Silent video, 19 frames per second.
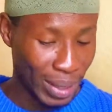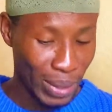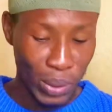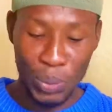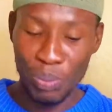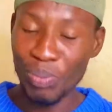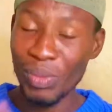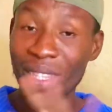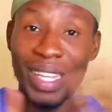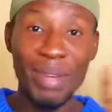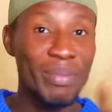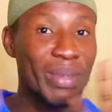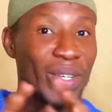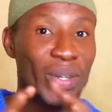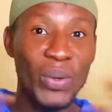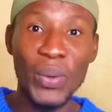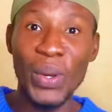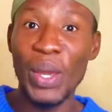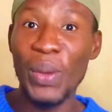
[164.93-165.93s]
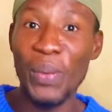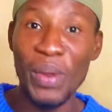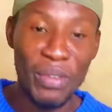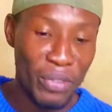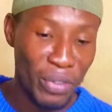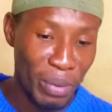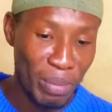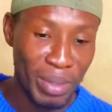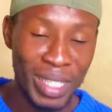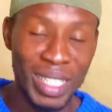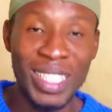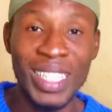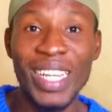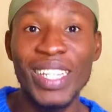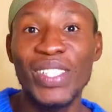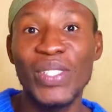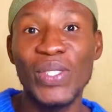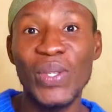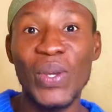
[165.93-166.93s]
So let me go away from this.
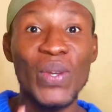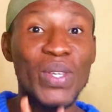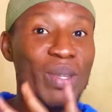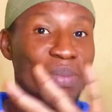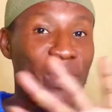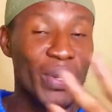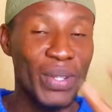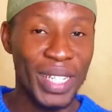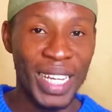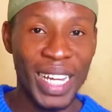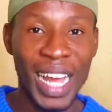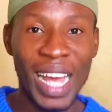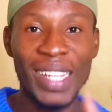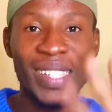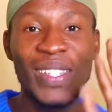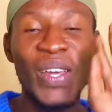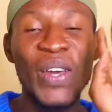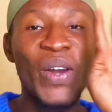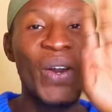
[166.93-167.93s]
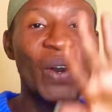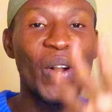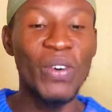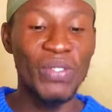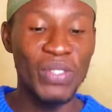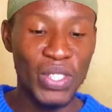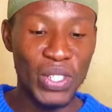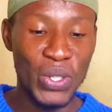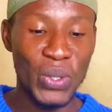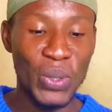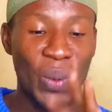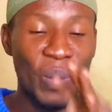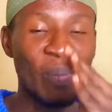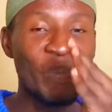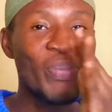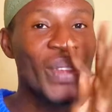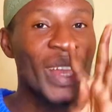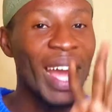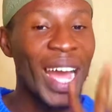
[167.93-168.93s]
Let's discuss about the cast of this show.
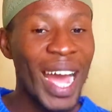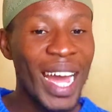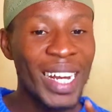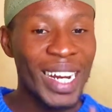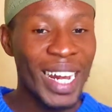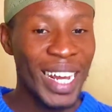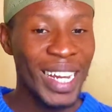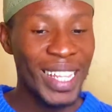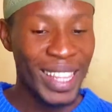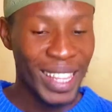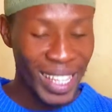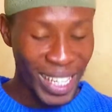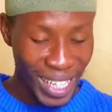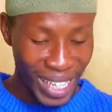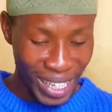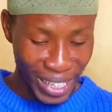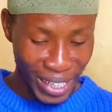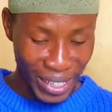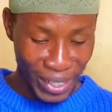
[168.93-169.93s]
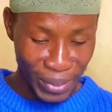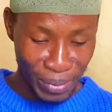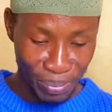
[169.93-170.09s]
And I think